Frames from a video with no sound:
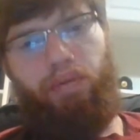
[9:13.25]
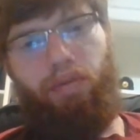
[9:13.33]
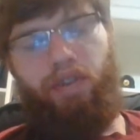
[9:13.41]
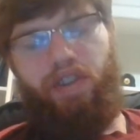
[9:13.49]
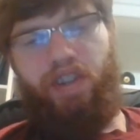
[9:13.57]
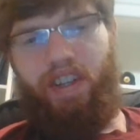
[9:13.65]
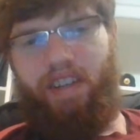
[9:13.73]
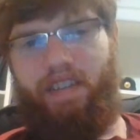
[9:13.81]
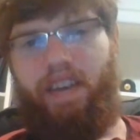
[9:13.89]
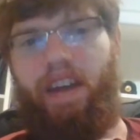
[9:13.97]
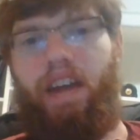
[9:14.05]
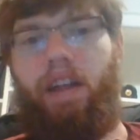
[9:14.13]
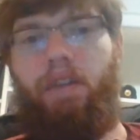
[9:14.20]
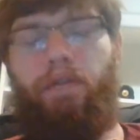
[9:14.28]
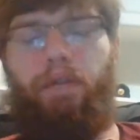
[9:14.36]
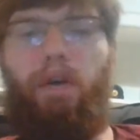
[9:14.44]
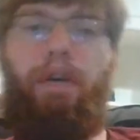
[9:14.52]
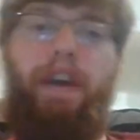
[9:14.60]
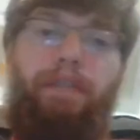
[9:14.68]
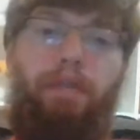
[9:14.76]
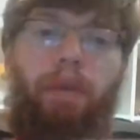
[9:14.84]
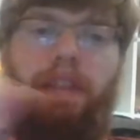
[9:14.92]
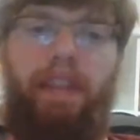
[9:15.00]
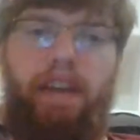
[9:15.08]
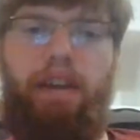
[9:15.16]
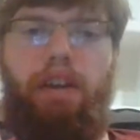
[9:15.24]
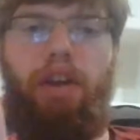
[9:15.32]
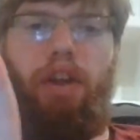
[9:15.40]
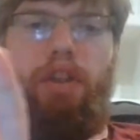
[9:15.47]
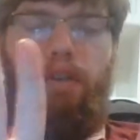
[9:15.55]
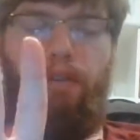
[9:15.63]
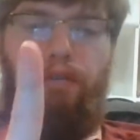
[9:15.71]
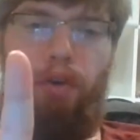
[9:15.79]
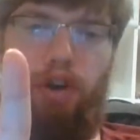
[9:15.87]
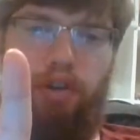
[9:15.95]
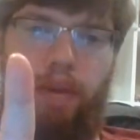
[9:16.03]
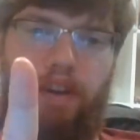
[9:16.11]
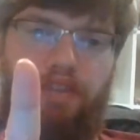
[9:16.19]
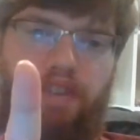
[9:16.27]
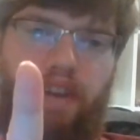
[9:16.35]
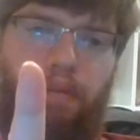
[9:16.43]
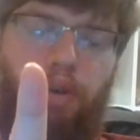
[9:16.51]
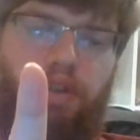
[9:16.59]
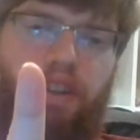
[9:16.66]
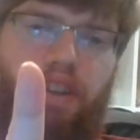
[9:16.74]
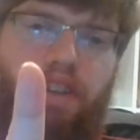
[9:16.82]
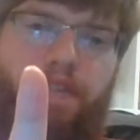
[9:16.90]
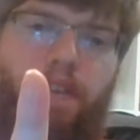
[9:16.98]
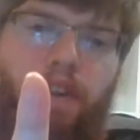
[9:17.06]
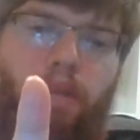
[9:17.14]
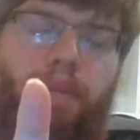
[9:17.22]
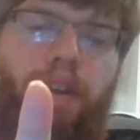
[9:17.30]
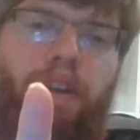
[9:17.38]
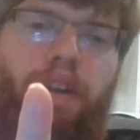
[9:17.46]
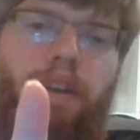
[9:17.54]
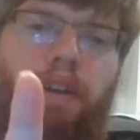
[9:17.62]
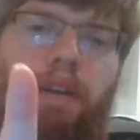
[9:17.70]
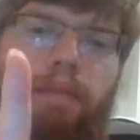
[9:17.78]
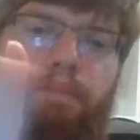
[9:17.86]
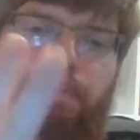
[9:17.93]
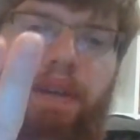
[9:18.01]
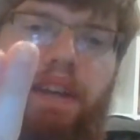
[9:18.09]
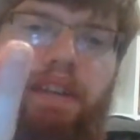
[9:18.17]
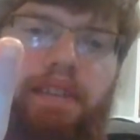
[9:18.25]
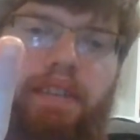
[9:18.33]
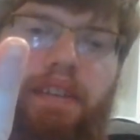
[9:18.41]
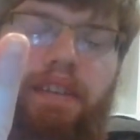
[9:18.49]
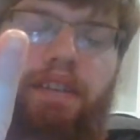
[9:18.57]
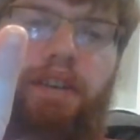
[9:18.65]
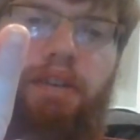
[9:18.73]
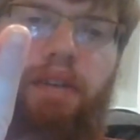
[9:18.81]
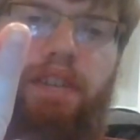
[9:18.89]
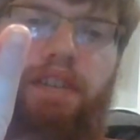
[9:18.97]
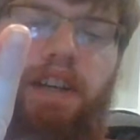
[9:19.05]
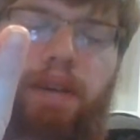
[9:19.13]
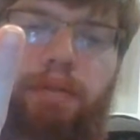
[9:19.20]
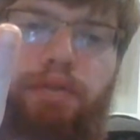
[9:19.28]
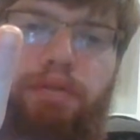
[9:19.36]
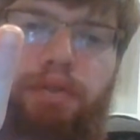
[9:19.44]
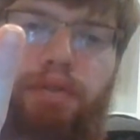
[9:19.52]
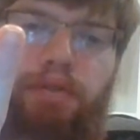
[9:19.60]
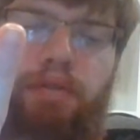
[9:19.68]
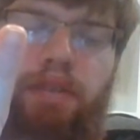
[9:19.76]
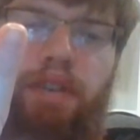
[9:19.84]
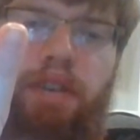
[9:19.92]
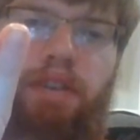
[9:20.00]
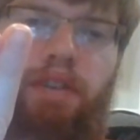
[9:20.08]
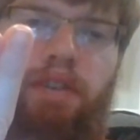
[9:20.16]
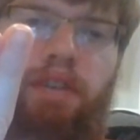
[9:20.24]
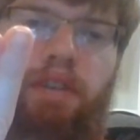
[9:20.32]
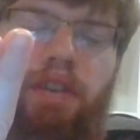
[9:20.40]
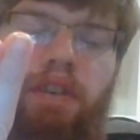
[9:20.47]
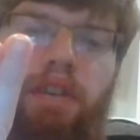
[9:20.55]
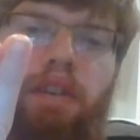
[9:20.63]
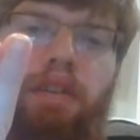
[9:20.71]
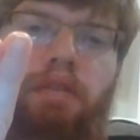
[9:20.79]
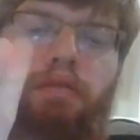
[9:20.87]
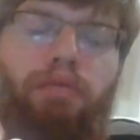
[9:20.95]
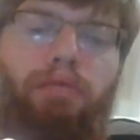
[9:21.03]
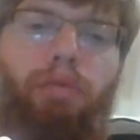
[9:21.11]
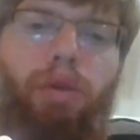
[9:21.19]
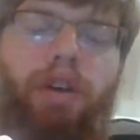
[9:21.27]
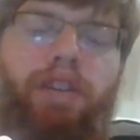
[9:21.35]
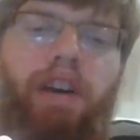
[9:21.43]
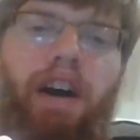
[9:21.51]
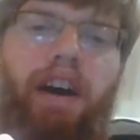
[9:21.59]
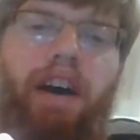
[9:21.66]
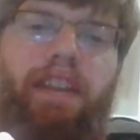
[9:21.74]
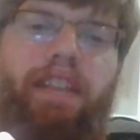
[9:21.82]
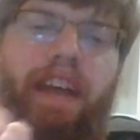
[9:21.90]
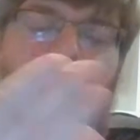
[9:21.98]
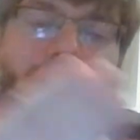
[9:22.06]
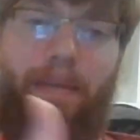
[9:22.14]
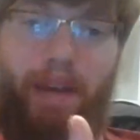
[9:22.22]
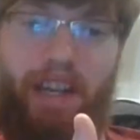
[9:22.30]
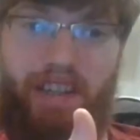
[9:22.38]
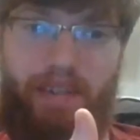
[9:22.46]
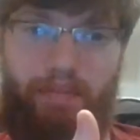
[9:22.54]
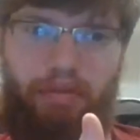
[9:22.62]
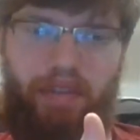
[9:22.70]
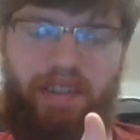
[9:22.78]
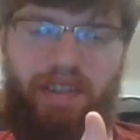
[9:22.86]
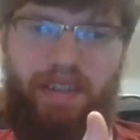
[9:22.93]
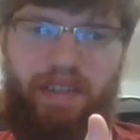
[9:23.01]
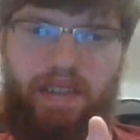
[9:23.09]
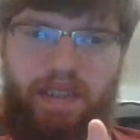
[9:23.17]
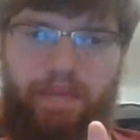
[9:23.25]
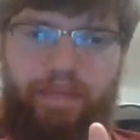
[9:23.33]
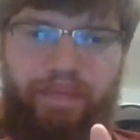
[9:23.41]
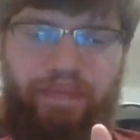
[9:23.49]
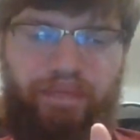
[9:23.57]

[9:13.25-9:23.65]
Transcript: portions. Okay, for one thing, there are 4 directors that worked on this film. Pete Sito and Tom Kroon worked on the animation portions.